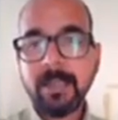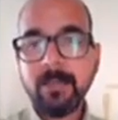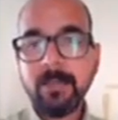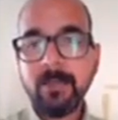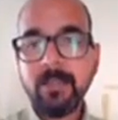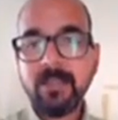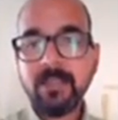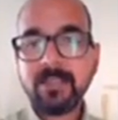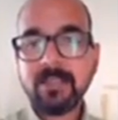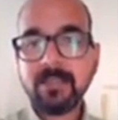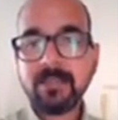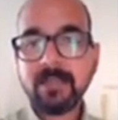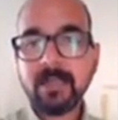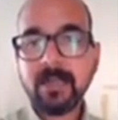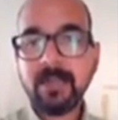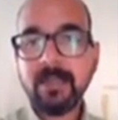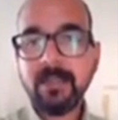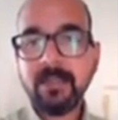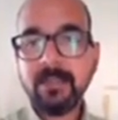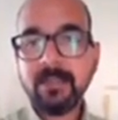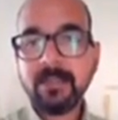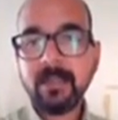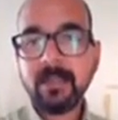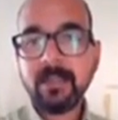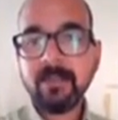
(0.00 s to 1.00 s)
Delhi police has
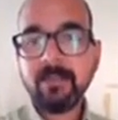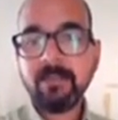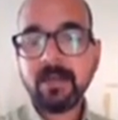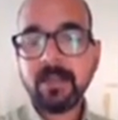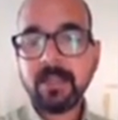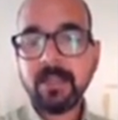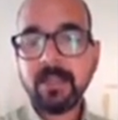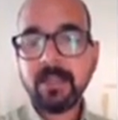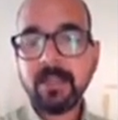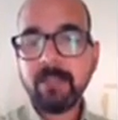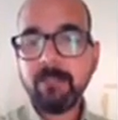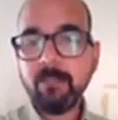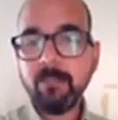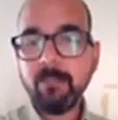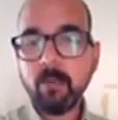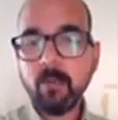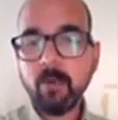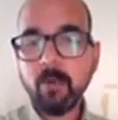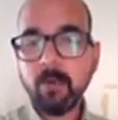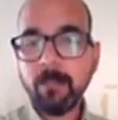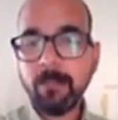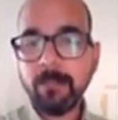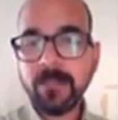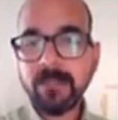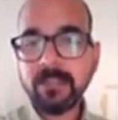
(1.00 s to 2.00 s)
certainly done one
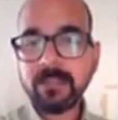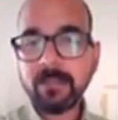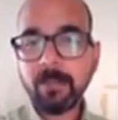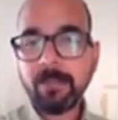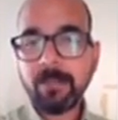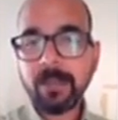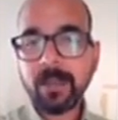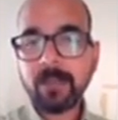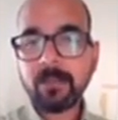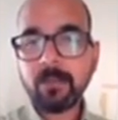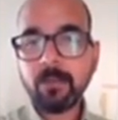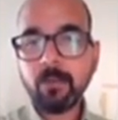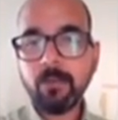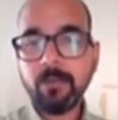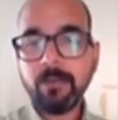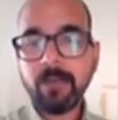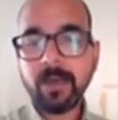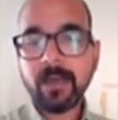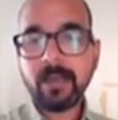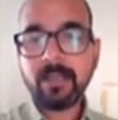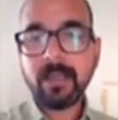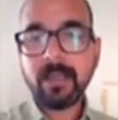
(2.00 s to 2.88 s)
more major breakthrough